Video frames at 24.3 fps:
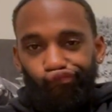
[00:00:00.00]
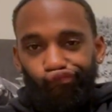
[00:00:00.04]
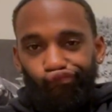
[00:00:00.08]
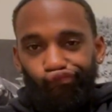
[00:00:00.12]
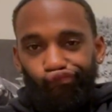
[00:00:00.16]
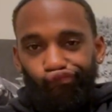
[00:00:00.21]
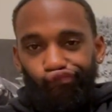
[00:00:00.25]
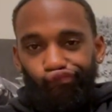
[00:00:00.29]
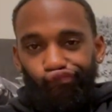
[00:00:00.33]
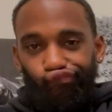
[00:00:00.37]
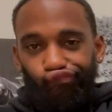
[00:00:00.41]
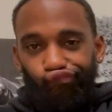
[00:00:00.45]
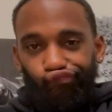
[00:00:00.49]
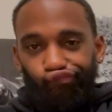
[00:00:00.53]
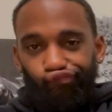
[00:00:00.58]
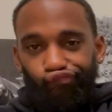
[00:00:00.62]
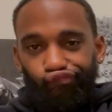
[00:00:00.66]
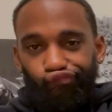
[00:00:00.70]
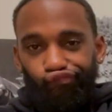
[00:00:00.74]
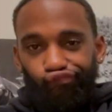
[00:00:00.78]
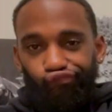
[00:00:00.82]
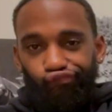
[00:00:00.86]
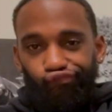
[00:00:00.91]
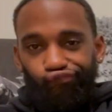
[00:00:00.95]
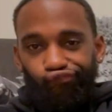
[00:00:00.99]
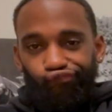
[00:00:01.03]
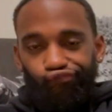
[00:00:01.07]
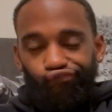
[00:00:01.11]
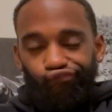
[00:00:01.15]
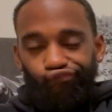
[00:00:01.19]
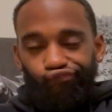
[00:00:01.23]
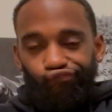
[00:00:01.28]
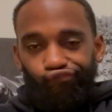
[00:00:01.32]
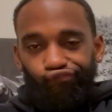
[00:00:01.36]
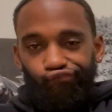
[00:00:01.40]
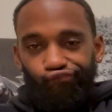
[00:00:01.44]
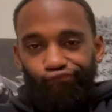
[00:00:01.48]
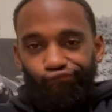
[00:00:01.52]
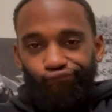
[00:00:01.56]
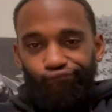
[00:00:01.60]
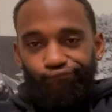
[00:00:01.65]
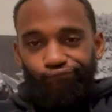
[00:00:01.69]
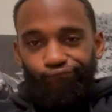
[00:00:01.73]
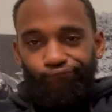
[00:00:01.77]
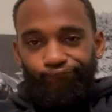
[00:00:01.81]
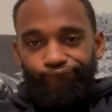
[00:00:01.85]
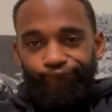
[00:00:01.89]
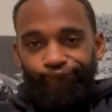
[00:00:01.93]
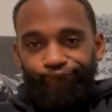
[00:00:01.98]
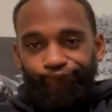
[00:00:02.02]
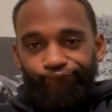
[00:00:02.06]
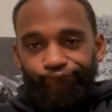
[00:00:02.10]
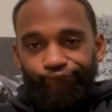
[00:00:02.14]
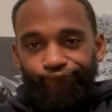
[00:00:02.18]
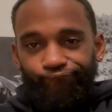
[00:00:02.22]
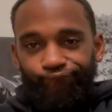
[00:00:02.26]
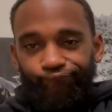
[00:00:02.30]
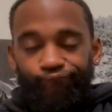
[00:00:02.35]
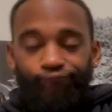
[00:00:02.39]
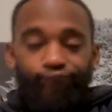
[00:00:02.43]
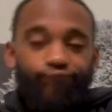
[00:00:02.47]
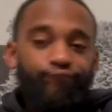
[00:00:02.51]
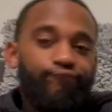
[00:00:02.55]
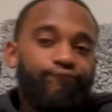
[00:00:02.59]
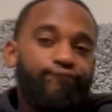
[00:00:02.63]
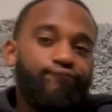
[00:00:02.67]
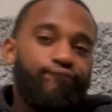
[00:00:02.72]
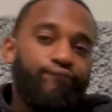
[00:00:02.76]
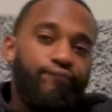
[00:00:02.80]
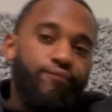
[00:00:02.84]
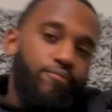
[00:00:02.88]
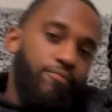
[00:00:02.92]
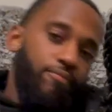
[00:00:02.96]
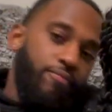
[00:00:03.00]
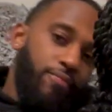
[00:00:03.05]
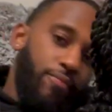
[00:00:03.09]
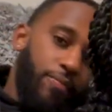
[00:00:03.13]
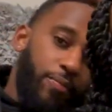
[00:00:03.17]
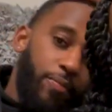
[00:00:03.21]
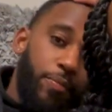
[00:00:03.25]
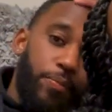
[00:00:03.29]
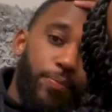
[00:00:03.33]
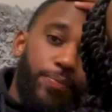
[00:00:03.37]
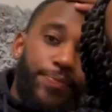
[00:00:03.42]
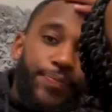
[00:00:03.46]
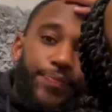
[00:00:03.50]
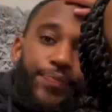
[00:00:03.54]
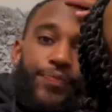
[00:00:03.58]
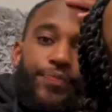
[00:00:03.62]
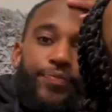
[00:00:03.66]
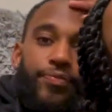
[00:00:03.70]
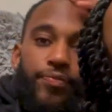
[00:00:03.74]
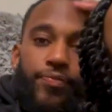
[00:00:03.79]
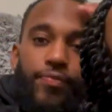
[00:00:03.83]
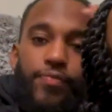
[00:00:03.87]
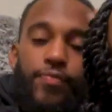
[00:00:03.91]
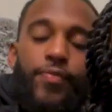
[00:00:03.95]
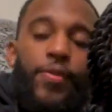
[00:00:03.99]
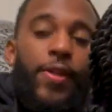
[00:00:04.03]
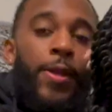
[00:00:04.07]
(silent)